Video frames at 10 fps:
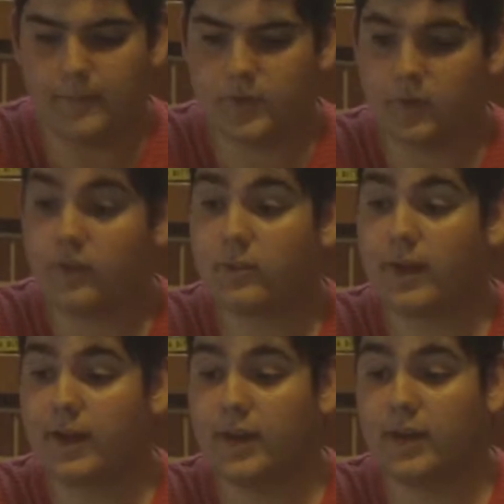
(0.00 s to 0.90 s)
So that's
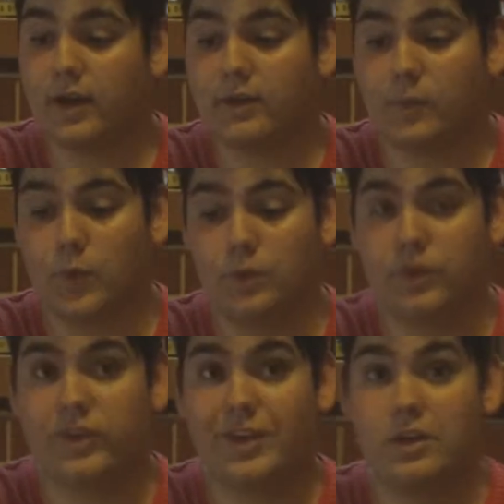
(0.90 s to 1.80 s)
about it, guys. We will
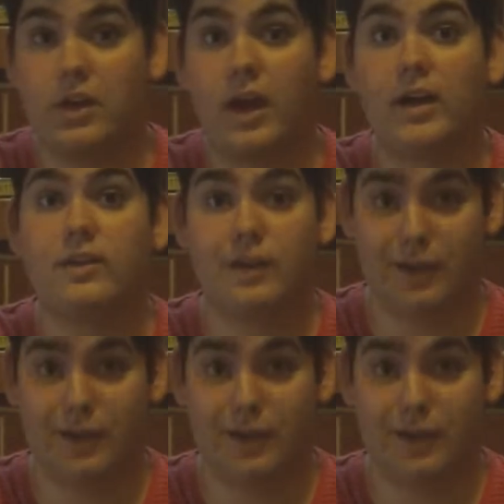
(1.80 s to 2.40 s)
see you guys